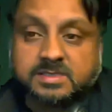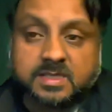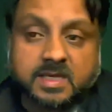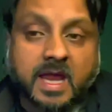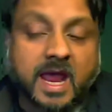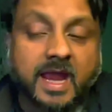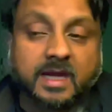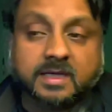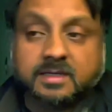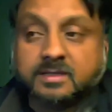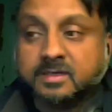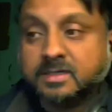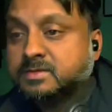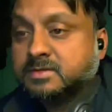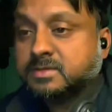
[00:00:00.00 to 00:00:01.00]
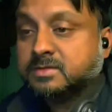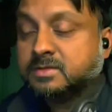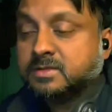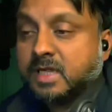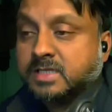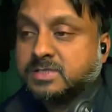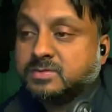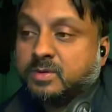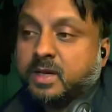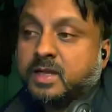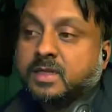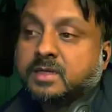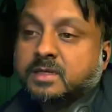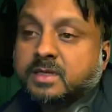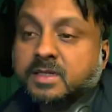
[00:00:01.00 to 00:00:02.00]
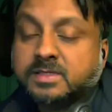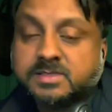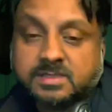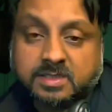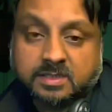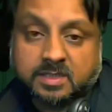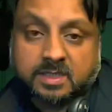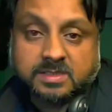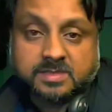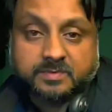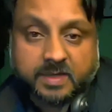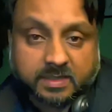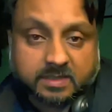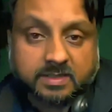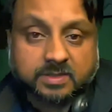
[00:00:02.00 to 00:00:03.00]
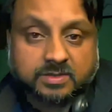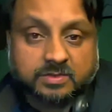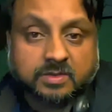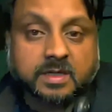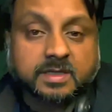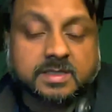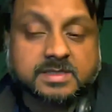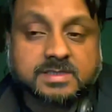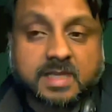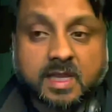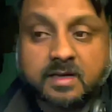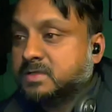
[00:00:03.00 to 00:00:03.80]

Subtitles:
and act, and so that's why it's better to understand.